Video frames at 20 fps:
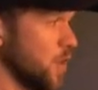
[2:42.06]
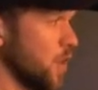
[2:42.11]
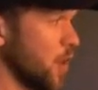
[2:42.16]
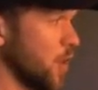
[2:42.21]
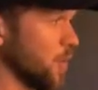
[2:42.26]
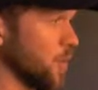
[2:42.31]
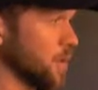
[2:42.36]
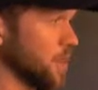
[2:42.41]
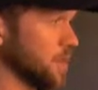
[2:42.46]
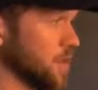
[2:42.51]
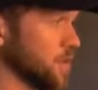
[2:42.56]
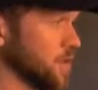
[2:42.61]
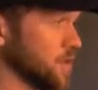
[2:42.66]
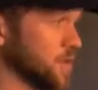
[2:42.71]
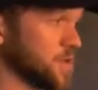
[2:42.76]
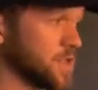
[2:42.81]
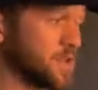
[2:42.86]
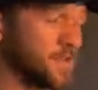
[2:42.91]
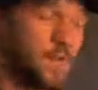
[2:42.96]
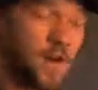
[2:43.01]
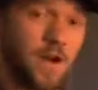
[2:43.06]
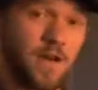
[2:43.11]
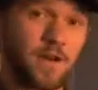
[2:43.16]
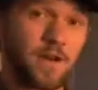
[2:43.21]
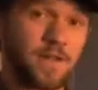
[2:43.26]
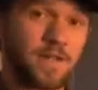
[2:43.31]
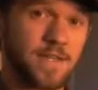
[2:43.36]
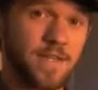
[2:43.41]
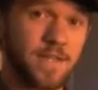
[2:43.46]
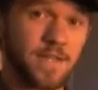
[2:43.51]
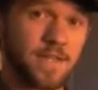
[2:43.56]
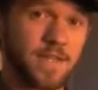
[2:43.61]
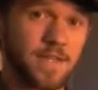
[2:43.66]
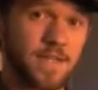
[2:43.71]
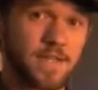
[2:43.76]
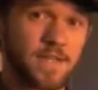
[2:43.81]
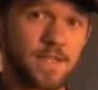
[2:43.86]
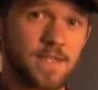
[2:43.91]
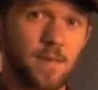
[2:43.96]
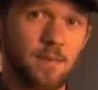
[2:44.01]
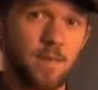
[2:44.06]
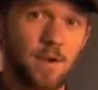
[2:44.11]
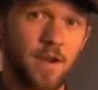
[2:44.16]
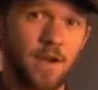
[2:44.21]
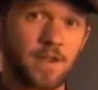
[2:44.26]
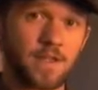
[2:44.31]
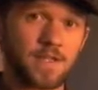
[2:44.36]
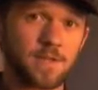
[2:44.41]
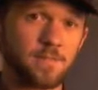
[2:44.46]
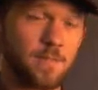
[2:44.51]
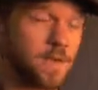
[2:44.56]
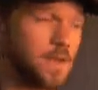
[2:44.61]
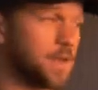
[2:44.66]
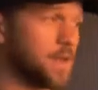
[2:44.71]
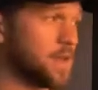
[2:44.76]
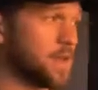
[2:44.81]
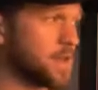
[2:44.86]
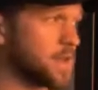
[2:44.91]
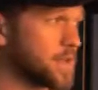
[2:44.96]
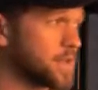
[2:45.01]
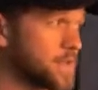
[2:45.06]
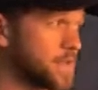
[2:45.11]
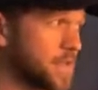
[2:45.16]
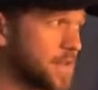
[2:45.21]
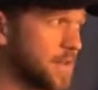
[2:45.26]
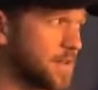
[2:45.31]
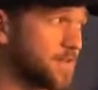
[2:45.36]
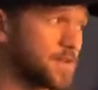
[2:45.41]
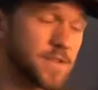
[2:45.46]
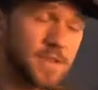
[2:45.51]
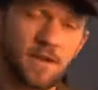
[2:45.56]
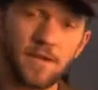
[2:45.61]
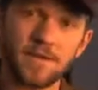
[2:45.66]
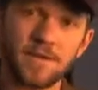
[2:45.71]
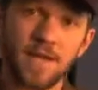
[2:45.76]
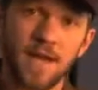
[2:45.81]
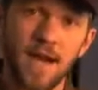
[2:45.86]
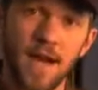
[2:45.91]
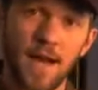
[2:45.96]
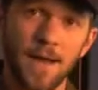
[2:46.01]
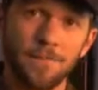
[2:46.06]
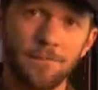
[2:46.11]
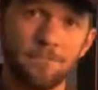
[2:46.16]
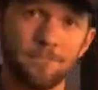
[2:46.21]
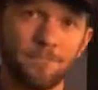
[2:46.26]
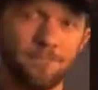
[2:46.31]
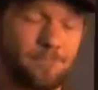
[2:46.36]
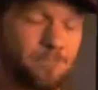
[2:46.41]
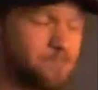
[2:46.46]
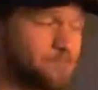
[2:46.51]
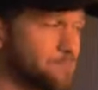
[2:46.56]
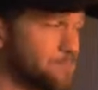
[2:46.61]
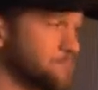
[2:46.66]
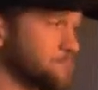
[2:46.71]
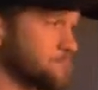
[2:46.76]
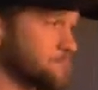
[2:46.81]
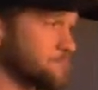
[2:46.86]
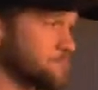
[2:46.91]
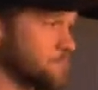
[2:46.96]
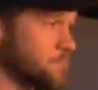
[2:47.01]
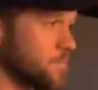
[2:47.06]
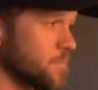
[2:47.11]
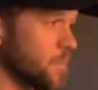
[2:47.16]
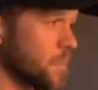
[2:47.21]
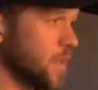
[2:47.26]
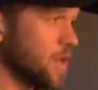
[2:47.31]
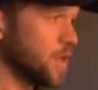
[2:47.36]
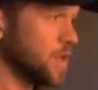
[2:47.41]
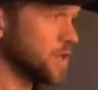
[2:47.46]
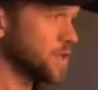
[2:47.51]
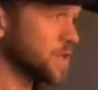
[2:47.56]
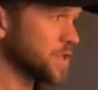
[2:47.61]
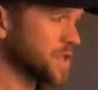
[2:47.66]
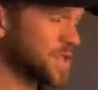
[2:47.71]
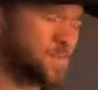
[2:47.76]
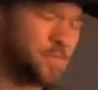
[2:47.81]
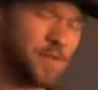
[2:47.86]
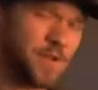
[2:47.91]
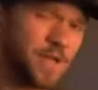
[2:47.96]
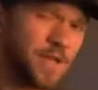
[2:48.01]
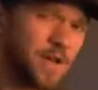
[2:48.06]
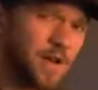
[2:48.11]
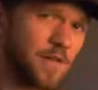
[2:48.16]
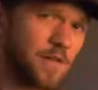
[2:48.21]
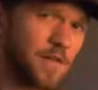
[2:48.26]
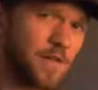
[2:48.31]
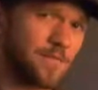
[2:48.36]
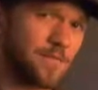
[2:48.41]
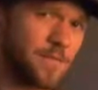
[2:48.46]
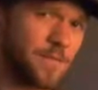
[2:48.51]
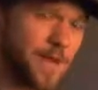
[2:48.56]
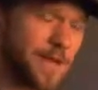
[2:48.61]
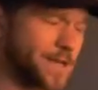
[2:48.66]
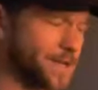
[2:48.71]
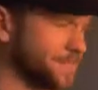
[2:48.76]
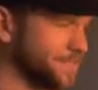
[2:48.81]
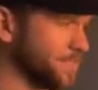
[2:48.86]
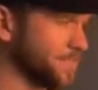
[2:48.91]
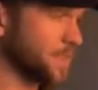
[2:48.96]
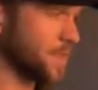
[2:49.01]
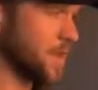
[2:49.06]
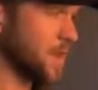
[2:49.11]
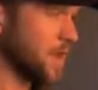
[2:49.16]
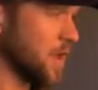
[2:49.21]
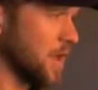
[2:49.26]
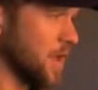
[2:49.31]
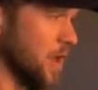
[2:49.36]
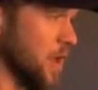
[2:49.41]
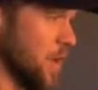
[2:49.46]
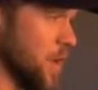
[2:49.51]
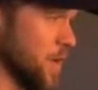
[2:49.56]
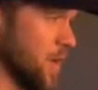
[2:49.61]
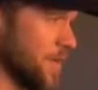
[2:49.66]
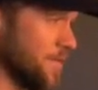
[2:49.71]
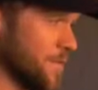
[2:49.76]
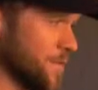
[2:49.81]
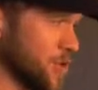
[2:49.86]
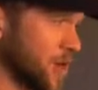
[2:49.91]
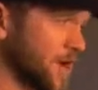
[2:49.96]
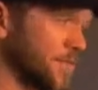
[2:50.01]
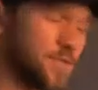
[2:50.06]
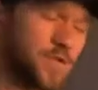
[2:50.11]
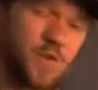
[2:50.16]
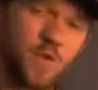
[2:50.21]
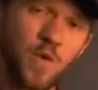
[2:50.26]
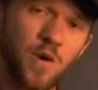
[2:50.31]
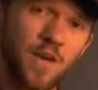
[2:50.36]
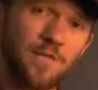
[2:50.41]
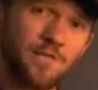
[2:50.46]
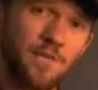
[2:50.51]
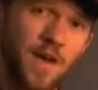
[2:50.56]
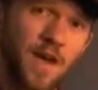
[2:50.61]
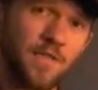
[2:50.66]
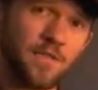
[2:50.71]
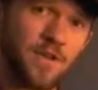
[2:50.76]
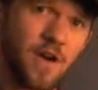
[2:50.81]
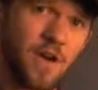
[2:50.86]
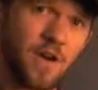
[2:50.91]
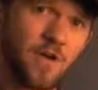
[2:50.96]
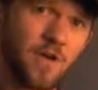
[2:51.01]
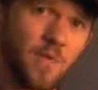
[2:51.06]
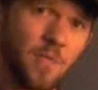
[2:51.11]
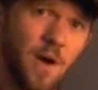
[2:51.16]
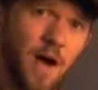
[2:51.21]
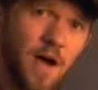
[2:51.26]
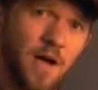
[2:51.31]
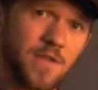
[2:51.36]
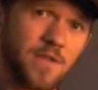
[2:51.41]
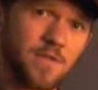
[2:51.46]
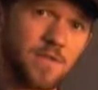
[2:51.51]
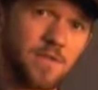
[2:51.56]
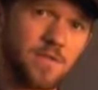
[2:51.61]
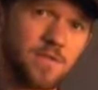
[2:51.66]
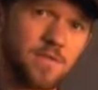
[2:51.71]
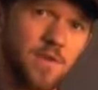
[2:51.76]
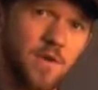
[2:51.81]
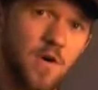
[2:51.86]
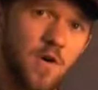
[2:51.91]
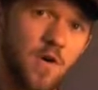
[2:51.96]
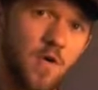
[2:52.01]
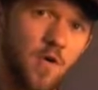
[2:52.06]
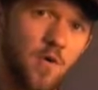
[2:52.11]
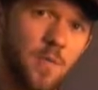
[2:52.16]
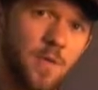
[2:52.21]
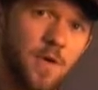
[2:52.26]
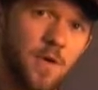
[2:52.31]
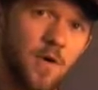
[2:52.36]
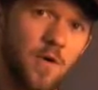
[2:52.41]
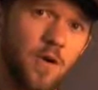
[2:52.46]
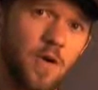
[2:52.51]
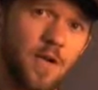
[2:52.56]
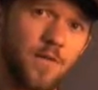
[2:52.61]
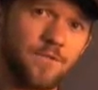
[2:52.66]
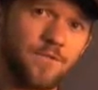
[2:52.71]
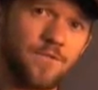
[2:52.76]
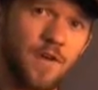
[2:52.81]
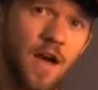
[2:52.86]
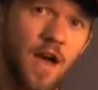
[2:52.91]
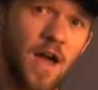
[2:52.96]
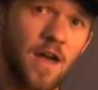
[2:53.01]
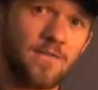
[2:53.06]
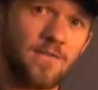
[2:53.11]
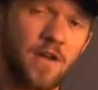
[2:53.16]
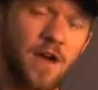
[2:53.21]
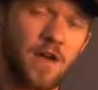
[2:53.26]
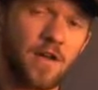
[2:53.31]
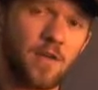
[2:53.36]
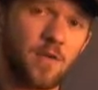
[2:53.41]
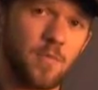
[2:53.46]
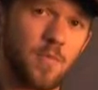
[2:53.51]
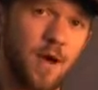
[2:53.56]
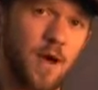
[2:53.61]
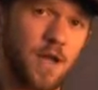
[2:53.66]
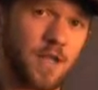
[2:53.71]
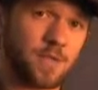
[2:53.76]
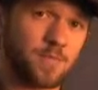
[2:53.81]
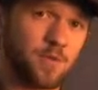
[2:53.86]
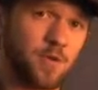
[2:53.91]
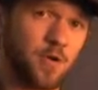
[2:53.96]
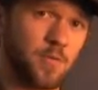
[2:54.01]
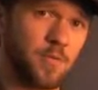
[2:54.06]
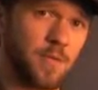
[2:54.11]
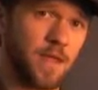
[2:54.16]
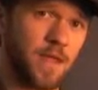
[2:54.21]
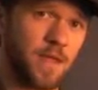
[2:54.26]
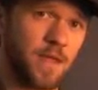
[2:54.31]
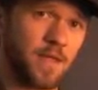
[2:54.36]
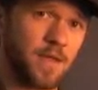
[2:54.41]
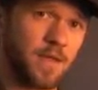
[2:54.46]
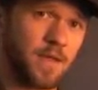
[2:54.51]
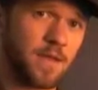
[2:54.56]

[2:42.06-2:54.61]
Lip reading: all we need to do is divide our distance by our speed to give us our time. So let's put in all the information. We have to travel 25 nautical miles. We'll be going at 5 nautical miles per minute.